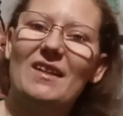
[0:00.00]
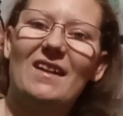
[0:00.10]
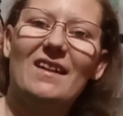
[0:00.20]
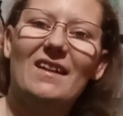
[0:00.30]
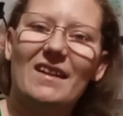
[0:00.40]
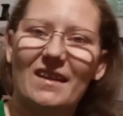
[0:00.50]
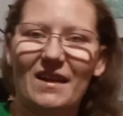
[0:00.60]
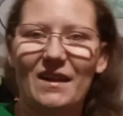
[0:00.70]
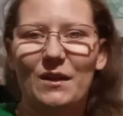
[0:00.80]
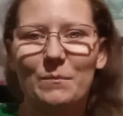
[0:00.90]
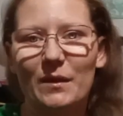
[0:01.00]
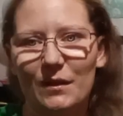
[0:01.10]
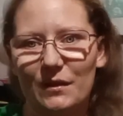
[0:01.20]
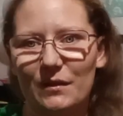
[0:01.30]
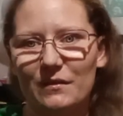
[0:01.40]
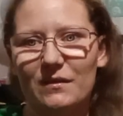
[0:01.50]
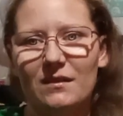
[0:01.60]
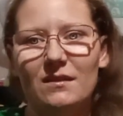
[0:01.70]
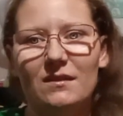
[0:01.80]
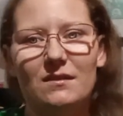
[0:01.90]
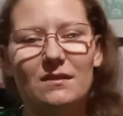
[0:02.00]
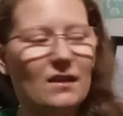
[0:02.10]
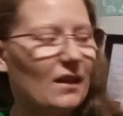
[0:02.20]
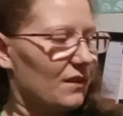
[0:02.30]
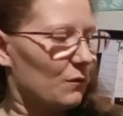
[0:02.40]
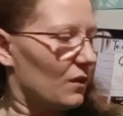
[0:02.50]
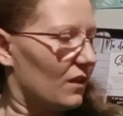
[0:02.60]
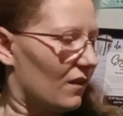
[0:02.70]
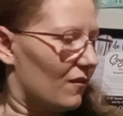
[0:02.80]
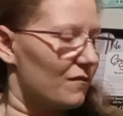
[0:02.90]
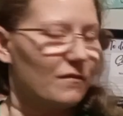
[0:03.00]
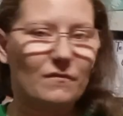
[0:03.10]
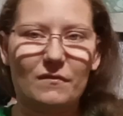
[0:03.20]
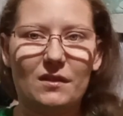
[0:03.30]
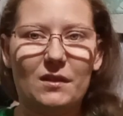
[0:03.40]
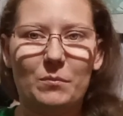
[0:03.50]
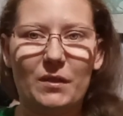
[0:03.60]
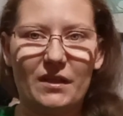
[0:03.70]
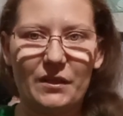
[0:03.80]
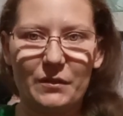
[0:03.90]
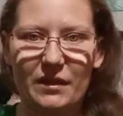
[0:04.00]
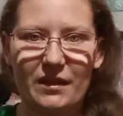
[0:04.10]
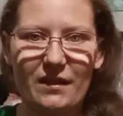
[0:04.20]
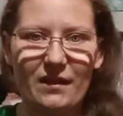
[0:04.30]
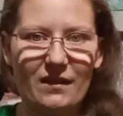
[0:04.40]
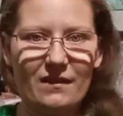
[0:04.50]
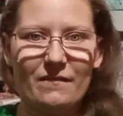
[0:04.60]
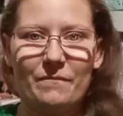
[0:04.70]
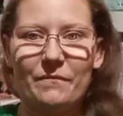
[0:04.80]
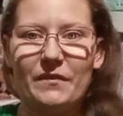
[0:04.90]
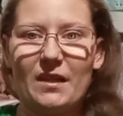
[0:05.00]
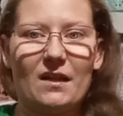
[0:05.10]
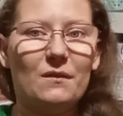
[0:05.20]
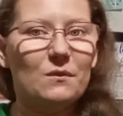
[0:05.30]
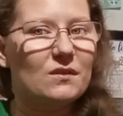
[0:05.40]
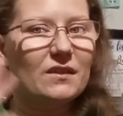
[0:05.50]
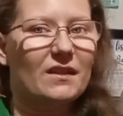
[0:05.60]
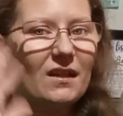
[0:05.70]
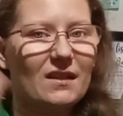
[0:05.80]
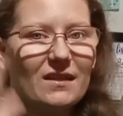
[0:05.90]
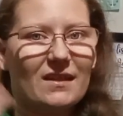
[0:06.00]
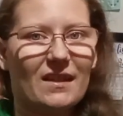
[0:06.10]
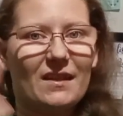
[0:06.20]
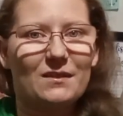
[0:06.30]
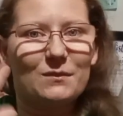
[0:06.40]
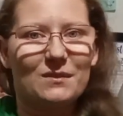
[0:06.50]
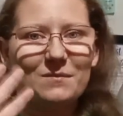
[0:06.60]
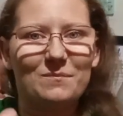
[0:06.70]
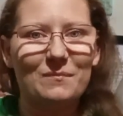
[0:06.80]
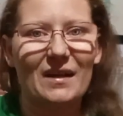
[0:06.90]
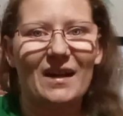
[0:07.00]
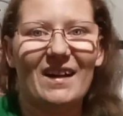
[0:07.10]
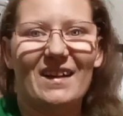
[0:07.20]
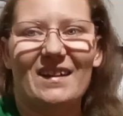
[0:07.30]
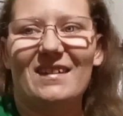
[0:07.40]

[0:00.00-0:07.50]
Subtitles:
And I hope y'all liked what I've been doing. And I will see y'all in the next one. Bye.